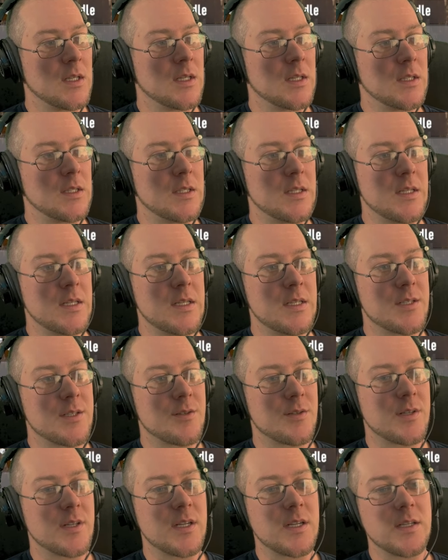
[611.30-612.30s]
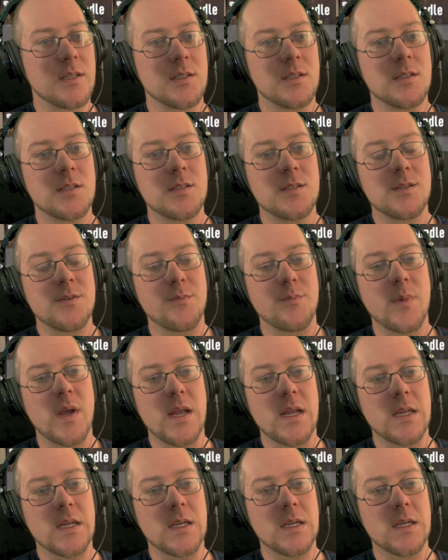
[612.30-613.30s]
These are needed to
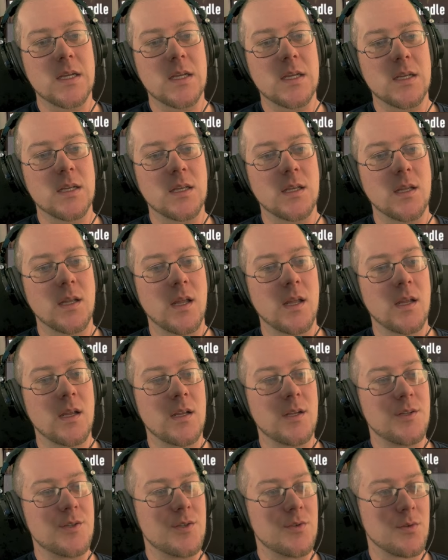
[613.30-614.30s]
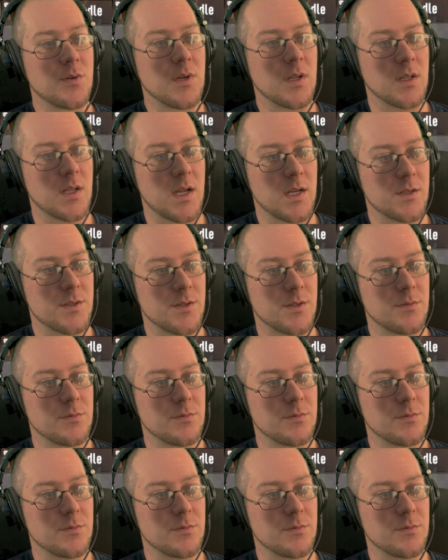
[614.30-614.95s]
make a dew collector,